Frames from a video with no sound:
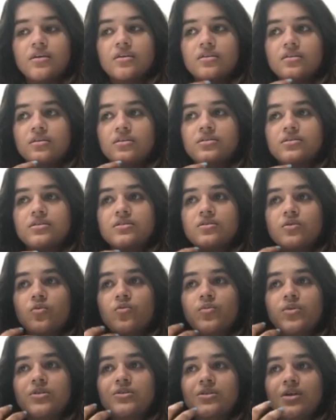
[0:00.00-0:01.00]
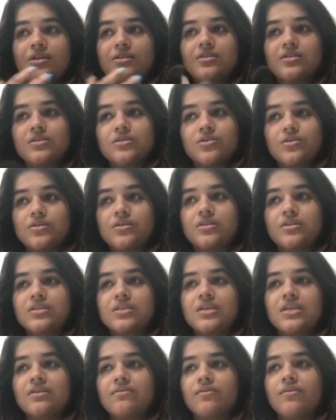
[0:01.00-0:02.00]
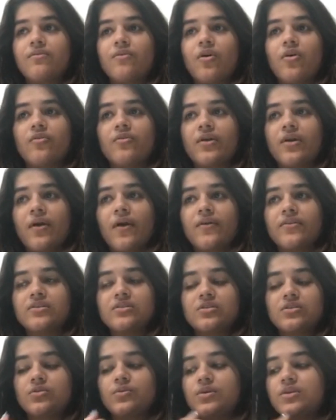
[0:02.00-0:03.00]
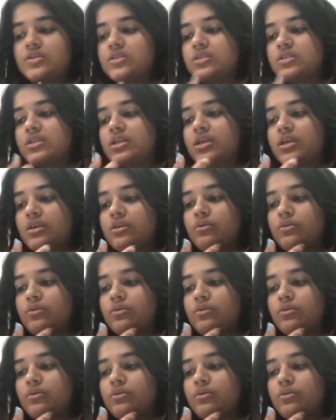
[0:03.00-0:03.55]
There's so much uncertainty revolving around the situation, like you